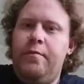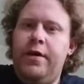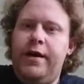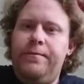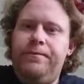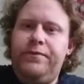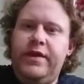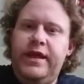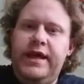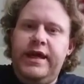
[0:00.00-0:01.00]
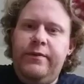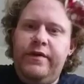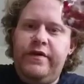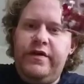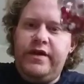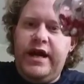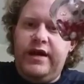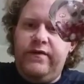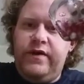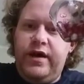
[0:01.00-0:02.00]
But it was just
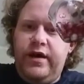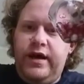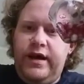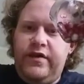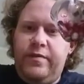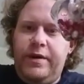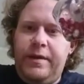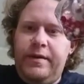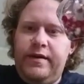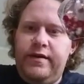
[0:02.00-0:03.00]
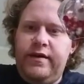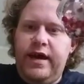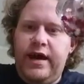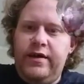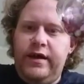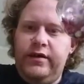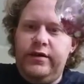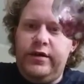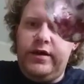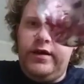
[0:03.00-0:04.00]
kind of an experiment to see how they
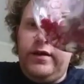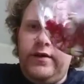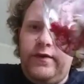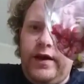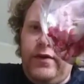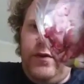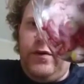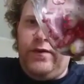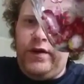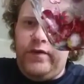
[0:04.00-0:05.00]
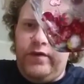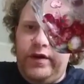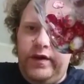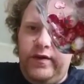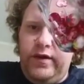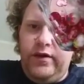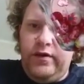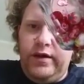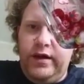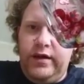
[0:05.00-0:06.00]
look, and I don't know if you can really see
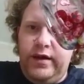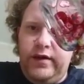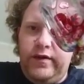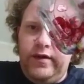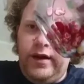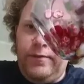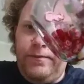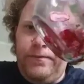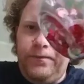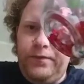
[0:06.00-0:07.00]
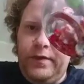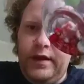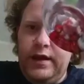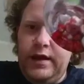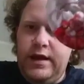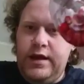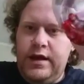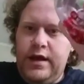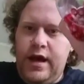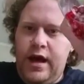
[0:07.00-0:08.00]
all the details in there.
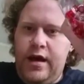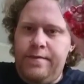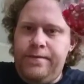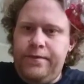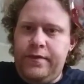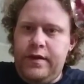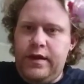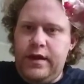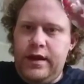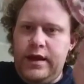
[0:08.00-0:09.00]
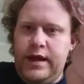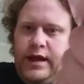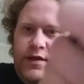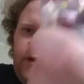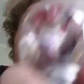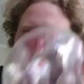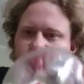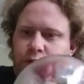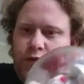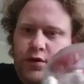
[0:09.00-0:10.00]
Um, and it's just a
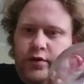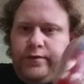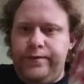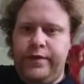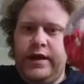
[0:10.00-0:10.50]
cute little.